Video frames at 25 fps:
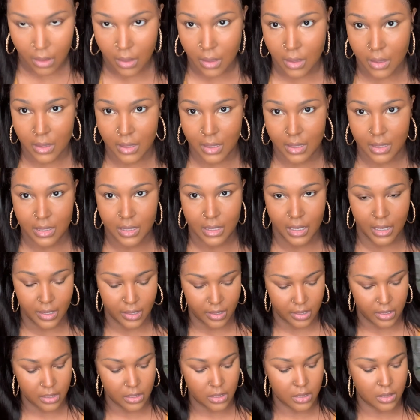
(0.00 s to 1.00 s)
these
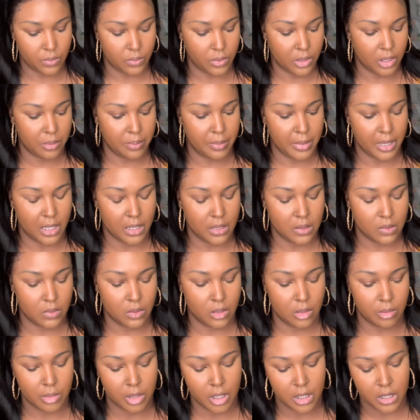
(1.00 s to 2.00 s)
areas with my Laura
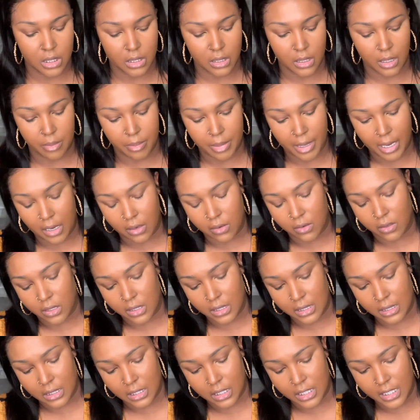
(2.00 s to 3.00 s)
Mercier powder
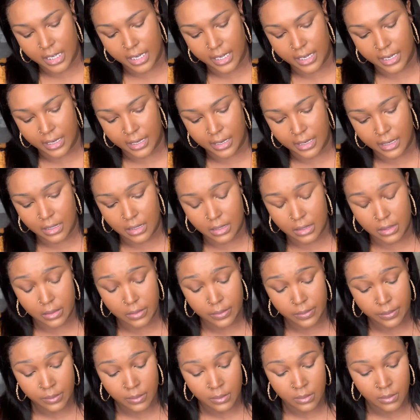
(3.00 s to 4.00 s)
in the shade Honey.
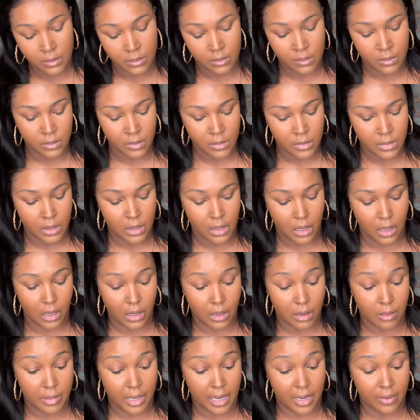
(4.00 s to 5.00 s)

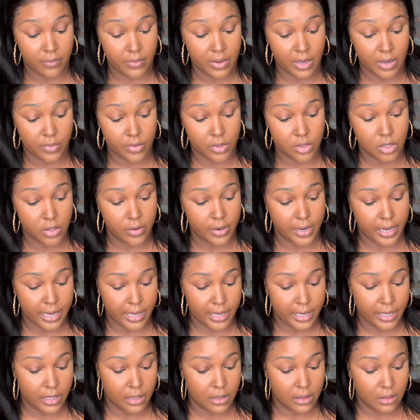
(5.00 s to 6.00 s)
I've never
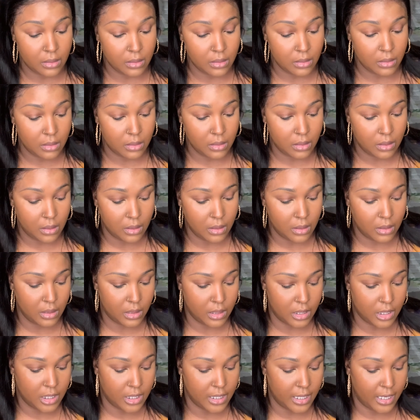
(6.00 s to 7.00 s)
tried this
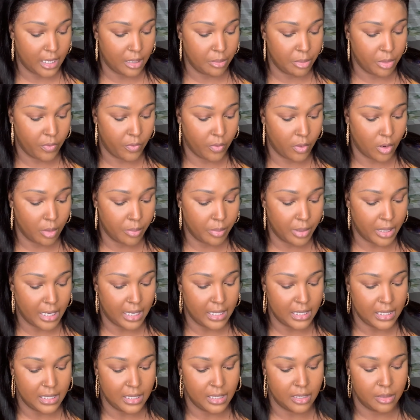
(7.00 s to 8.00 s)
shade before, but I
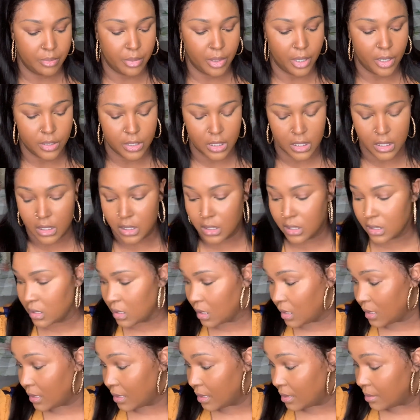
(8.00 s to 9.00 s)
did purchase
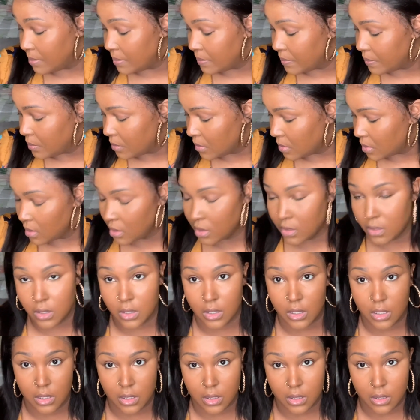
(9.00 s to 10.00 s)

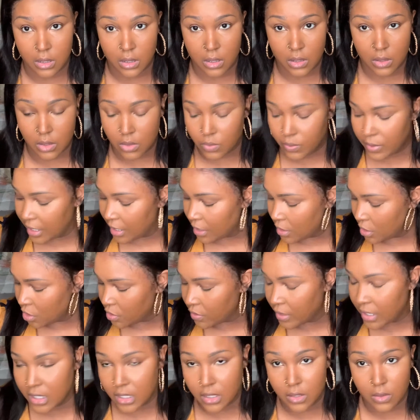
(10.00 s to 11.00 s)
the regular
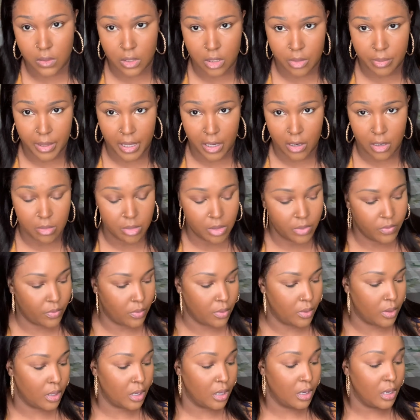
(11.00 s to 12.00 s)
translucent powder
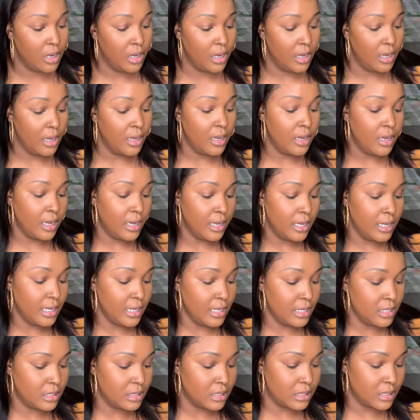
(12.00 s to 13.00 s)
before.
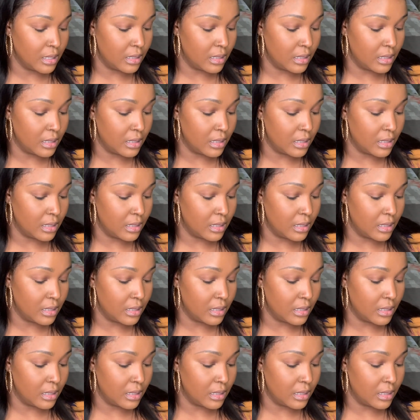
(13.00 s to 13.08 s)
And